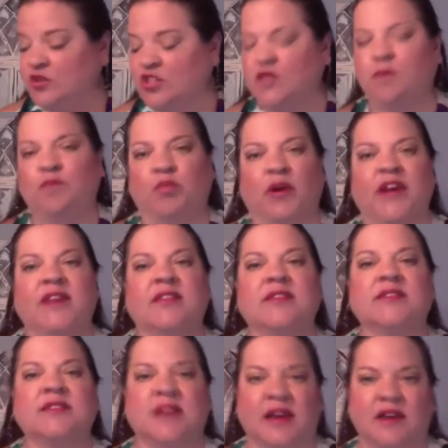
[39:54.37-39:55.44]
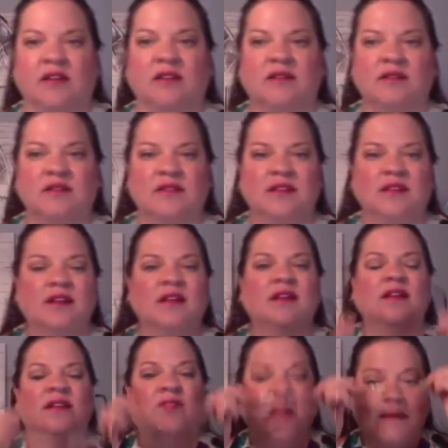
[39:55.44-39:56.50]
to break the cycle?
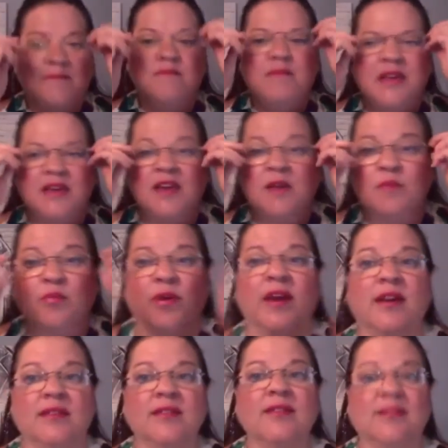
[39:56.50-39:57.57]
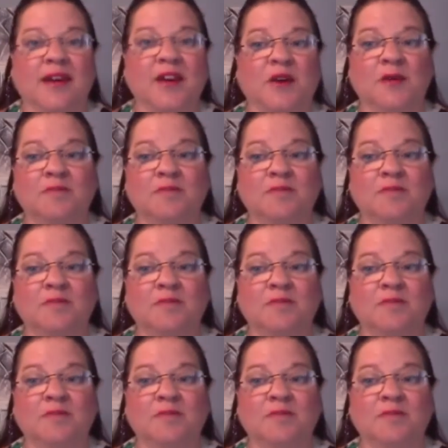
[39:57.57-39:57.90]
Let me break the cycle.